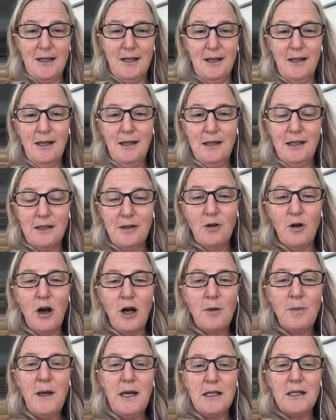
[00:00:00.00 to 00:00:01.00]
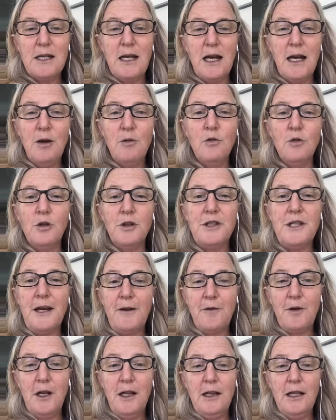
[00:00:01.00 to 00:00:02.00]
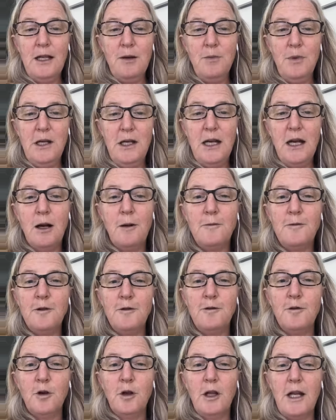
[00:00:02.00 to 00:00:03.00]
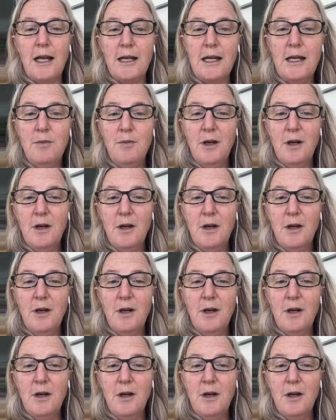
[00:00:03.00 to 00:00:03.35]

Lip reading: I think that CrockPet diet will definitely be helpful for Lucky,